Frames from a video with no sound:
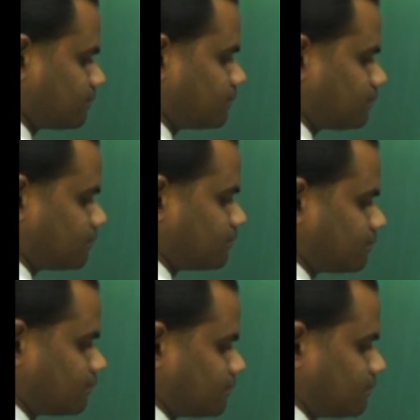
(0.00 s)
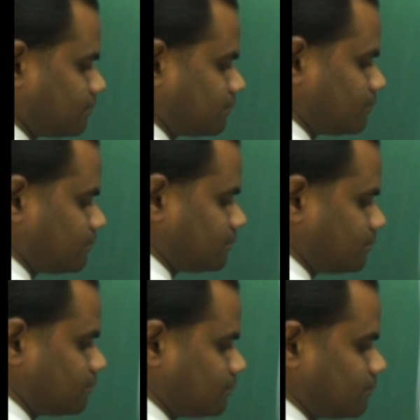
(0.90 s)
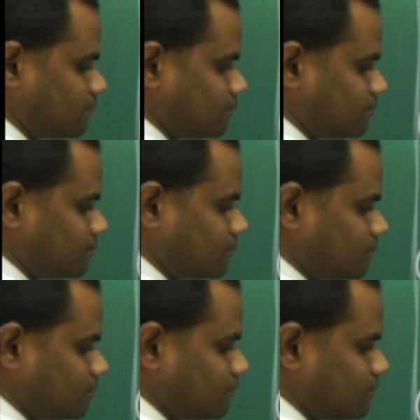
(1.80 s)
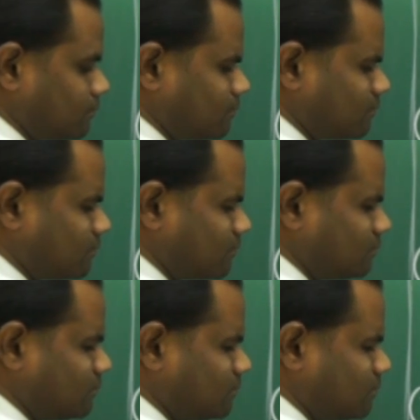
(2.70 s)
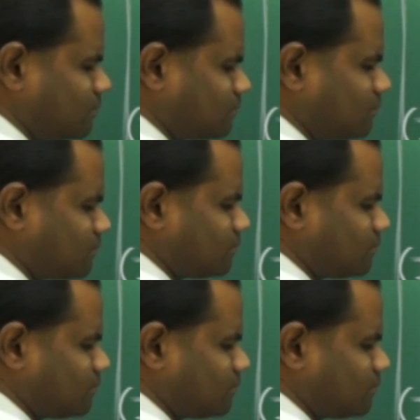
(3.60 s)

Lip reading: [no speech]